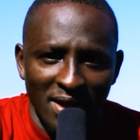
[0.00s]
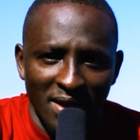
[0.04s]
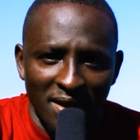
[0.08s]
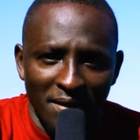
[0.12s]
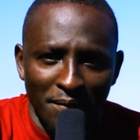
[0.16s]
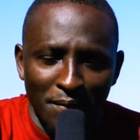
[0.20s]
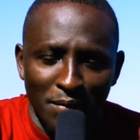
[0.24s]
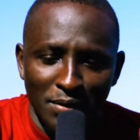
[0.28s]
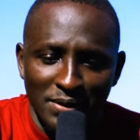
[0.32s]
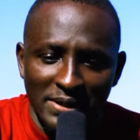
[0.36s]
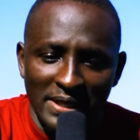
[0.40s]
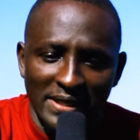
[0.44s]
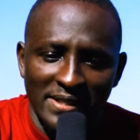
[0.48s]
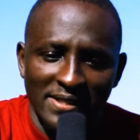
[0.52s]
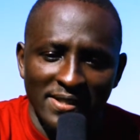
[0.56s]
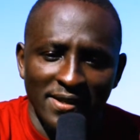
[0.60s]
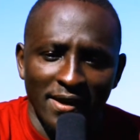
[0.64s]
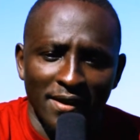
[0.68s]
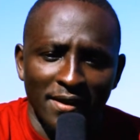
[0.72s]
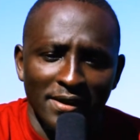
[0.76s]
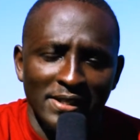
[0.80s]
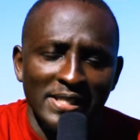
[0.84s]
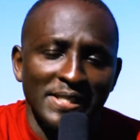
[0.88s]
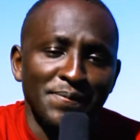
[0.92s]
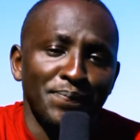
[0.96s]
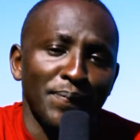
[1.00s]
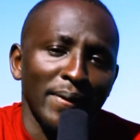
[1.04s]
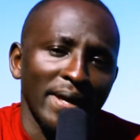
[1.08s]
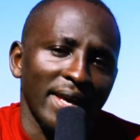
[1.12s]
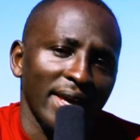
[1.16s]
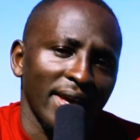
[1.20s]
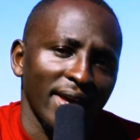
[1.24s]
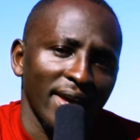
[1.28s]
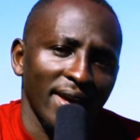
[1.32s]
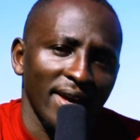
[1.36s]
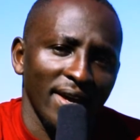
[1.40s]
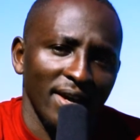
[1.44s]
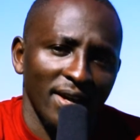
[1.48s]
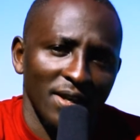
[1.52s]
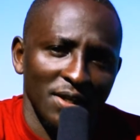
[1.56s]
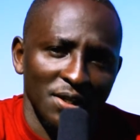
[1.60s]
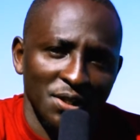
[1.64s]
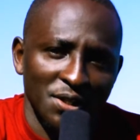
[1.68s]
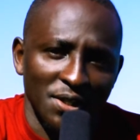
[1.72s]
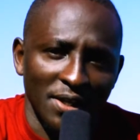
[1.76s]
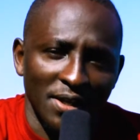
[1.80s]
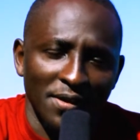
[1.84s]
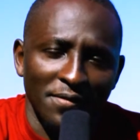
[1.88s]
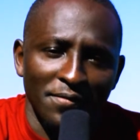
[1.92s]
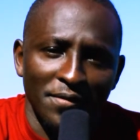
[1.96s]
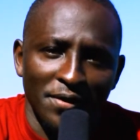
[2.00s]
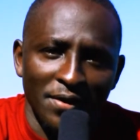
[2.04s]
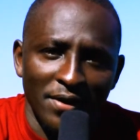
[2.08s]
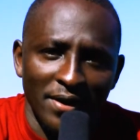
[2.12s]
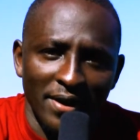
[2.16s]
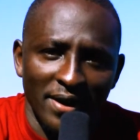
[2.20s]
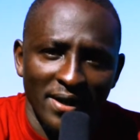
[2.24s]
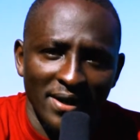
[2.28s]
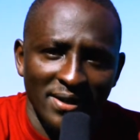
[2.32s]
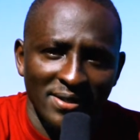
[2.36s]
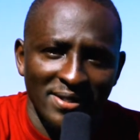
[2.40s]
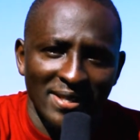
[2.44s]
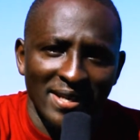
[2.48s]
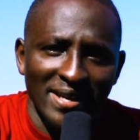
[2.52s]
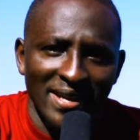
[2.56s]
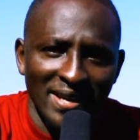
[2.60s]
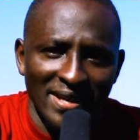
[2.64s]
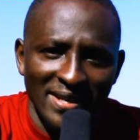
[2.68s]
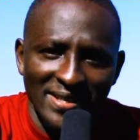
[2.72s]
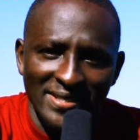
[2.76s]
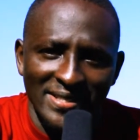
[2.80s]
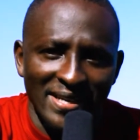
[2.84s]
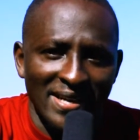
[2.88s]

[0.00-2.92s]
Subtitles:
because I started speaking English at a very tender age.